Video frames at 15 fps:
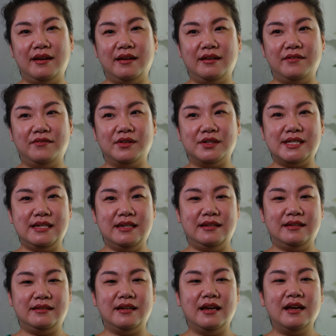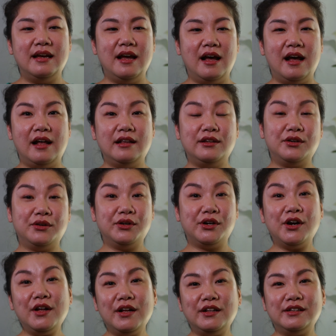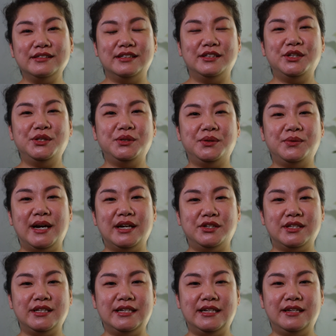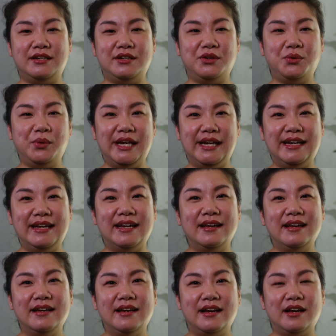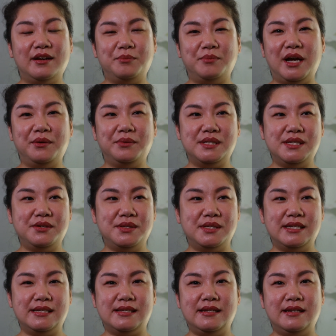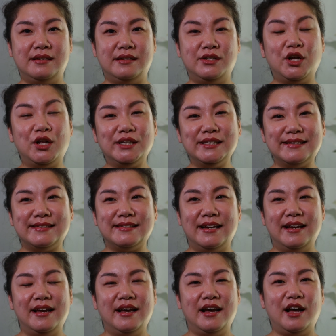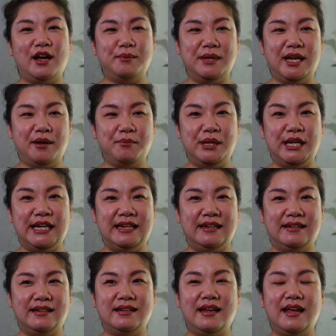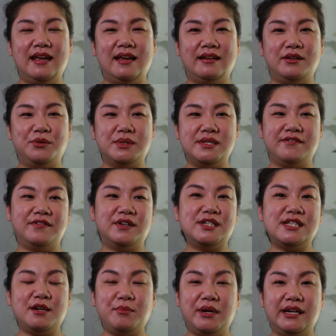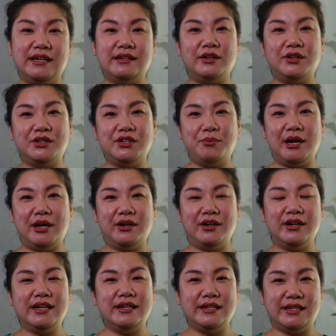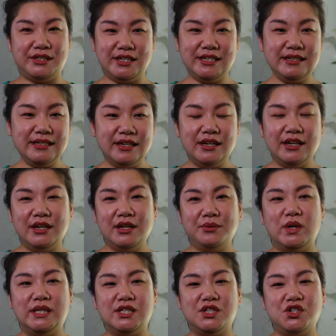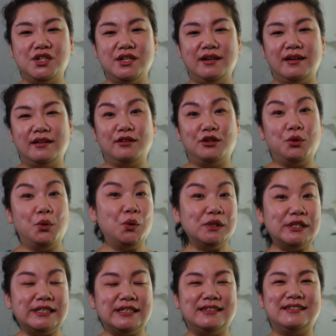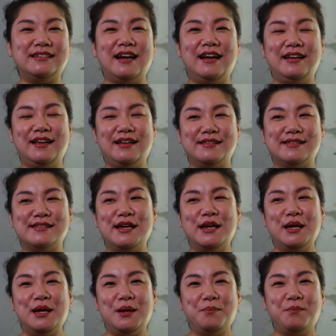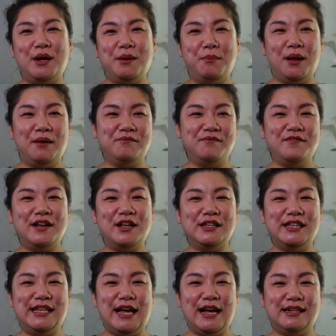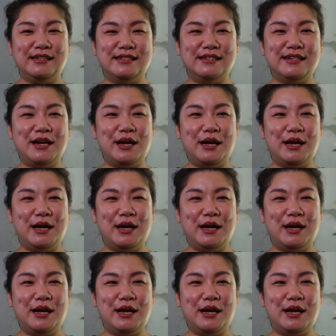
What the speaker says: had ever seen a little girl who actually needed a wig. I was used to seeing adults coming in, and it was the first time I had learned about her condition. Once she got a little older, I guess my mom felt that